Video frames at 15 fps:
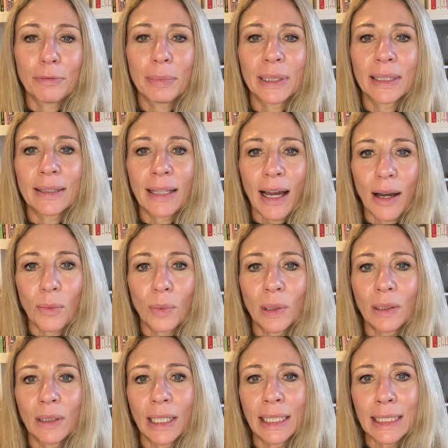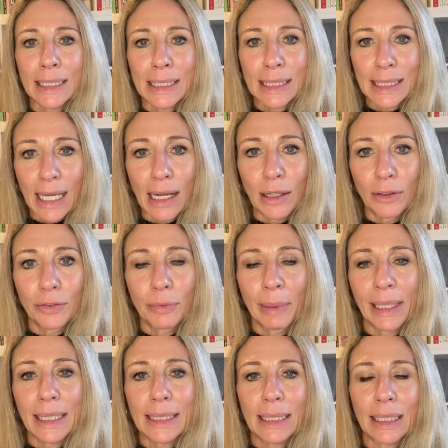But that will in itself
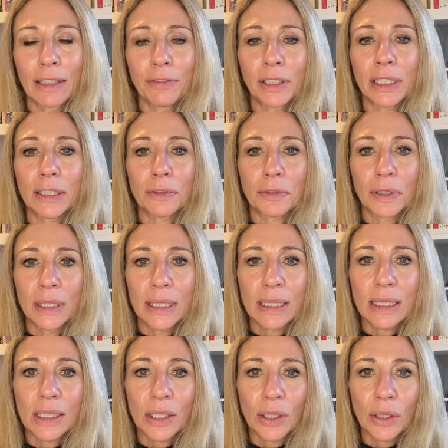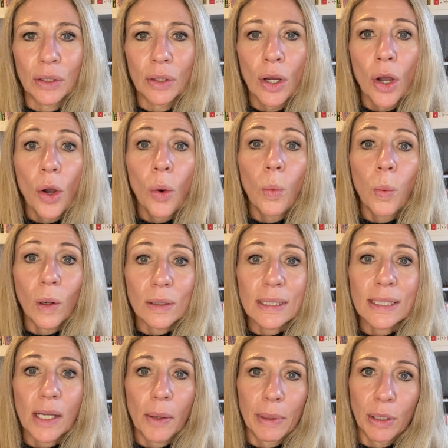make a significant difference to
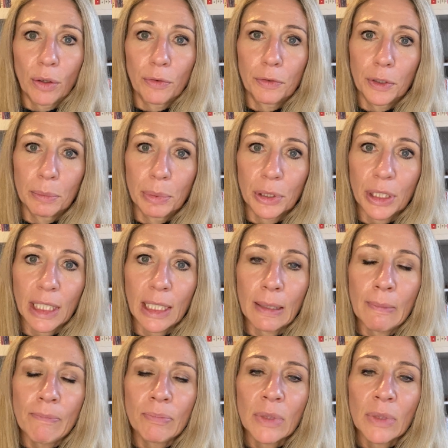what's going on for your body.